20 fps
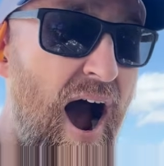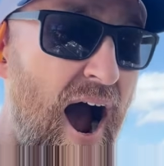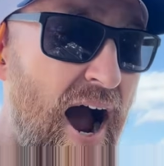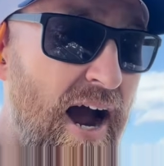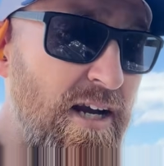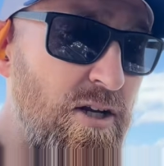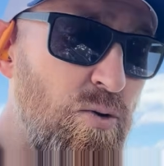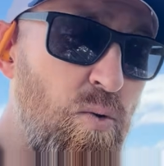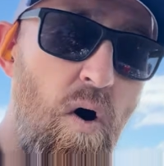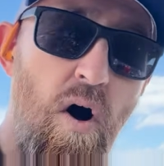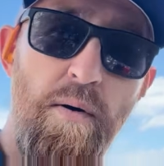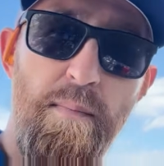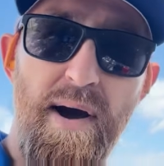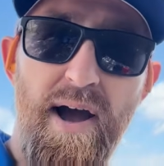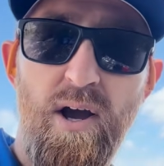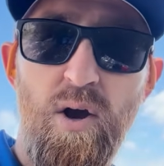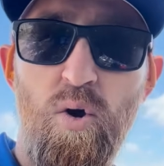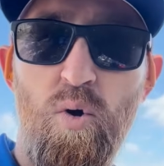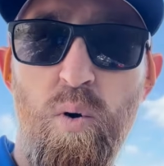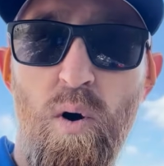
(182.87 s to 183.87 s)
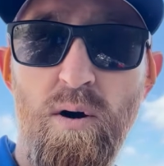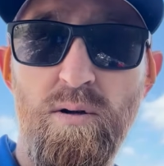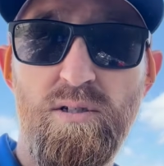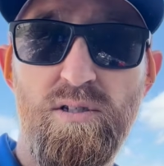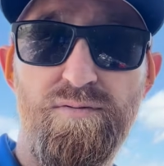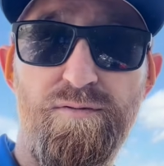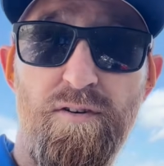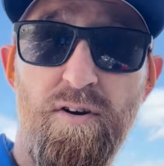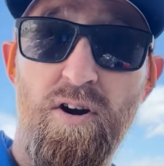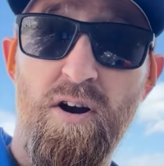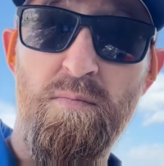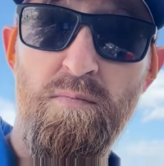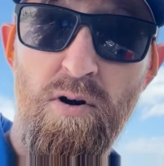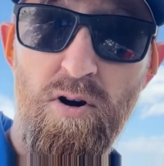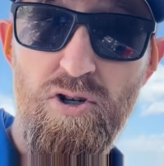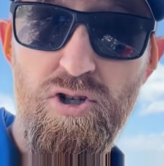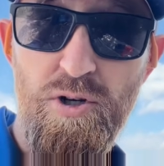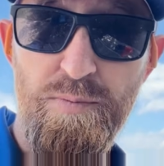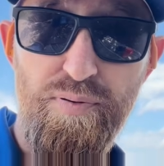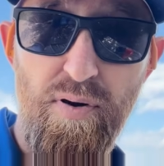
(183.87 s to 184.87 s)
I do all my quotes for
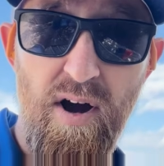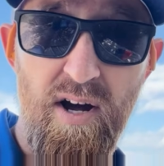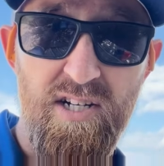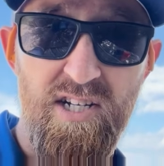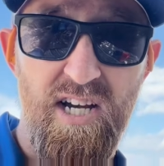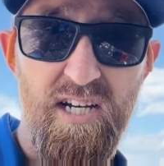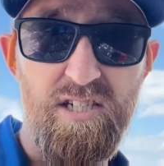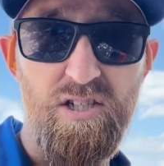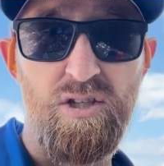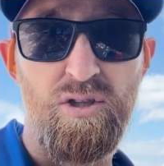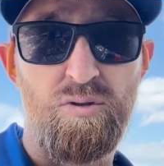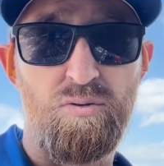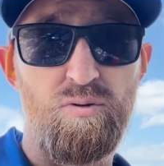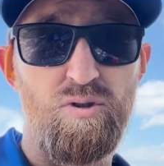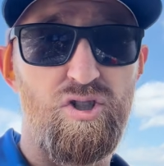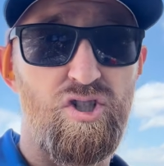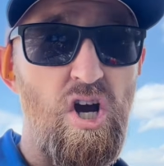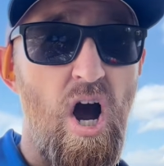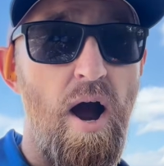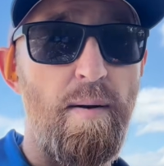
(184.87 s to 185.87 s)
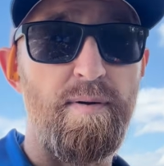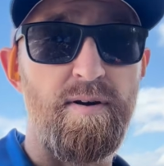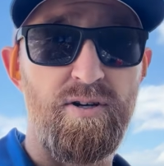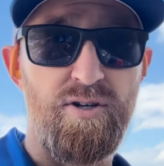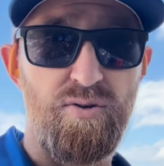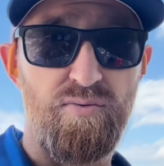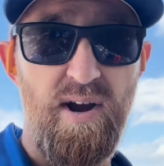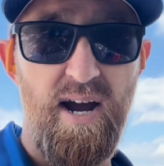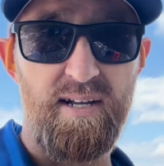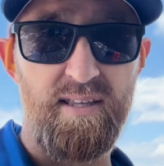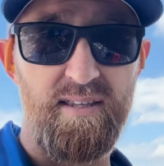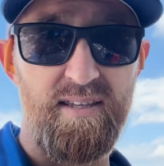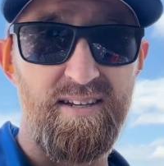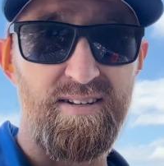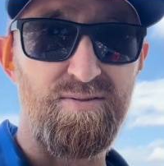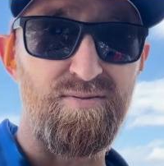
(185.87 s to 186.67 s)
commercial projects through Jobber directly.